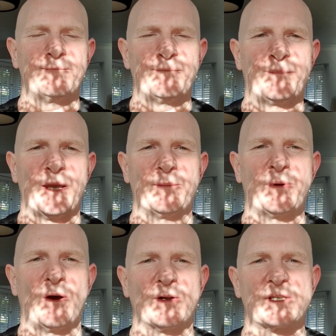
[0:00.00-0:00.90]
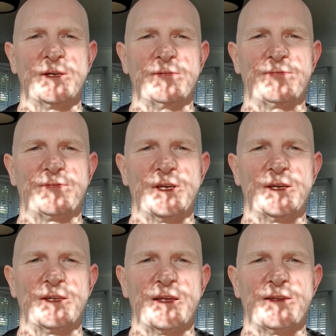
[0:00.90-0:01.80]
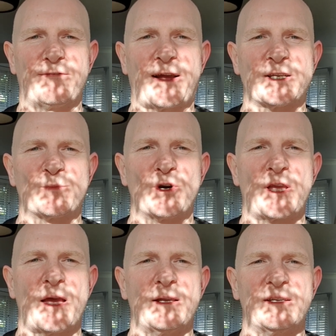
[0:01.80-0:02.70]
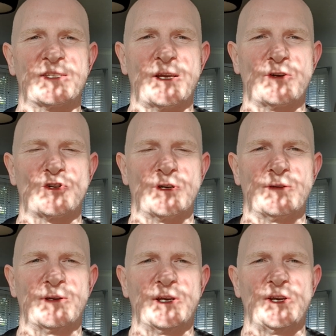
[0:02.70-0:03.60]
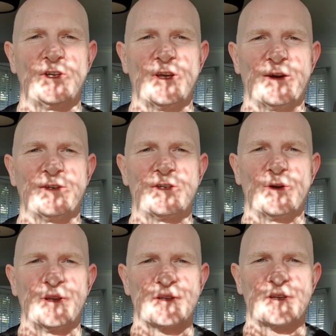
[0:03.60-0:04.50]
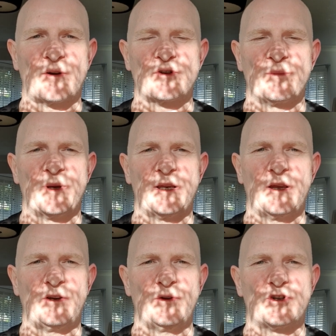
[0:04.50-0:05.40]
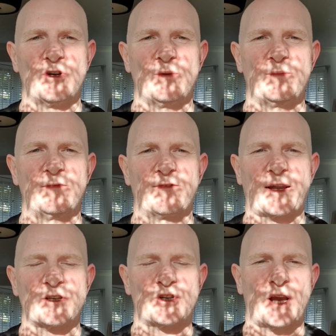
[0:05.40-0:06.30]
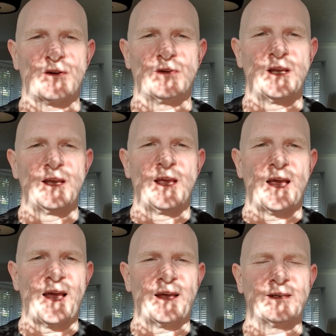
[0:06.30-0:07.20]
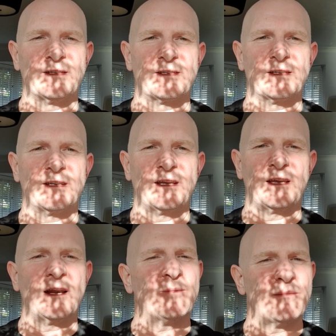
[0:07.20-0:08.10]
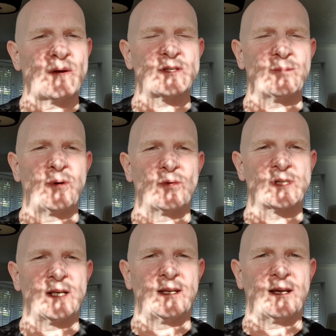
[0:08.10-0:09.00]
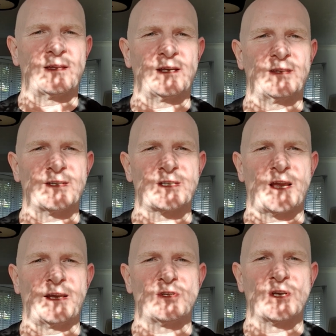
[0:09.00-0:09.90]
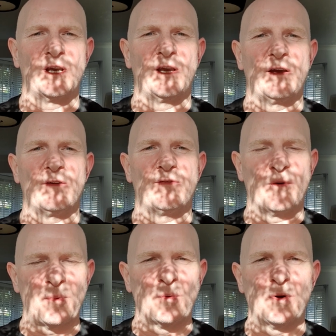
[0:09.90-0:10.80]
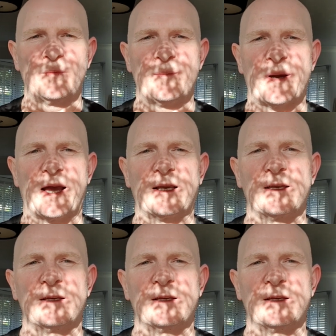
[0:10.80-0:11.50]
being part of the fans brigade as such, and doing the social media, YouTube fans channel, and most importantly, I think at this stage, football will be back.